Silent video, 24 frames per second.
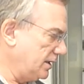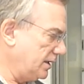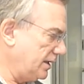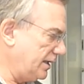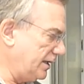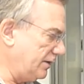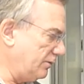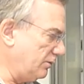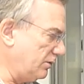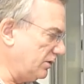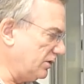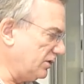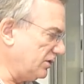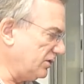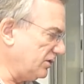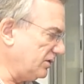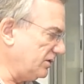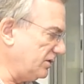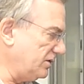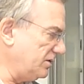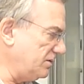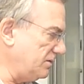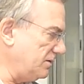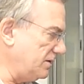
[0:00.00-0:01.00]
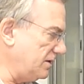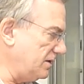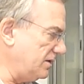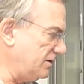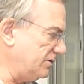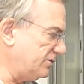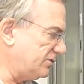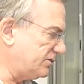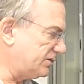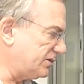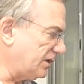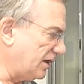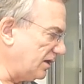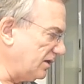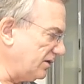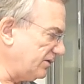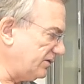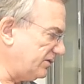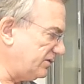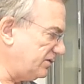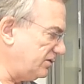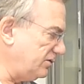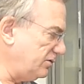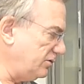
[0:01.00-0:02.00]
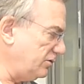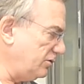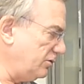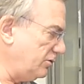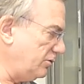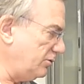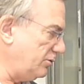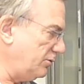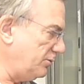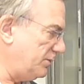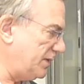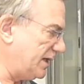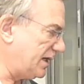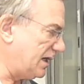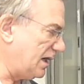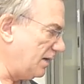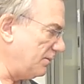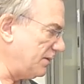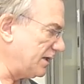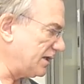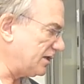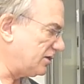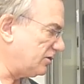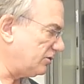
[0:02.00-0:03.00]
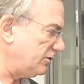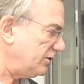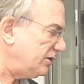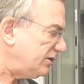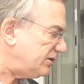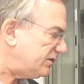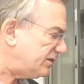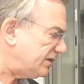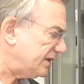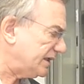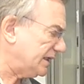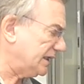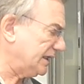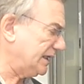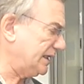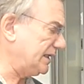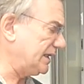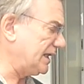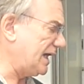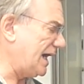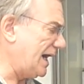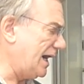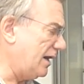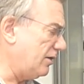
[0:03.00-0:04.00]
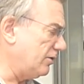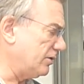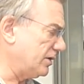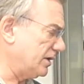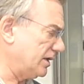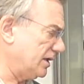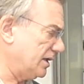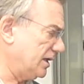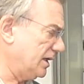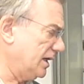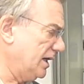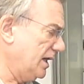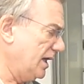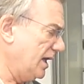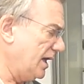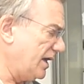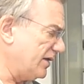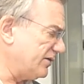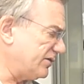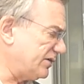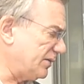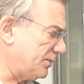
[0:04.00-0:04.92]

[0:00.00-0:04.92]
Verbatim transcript: it will start to become increasingly louder as the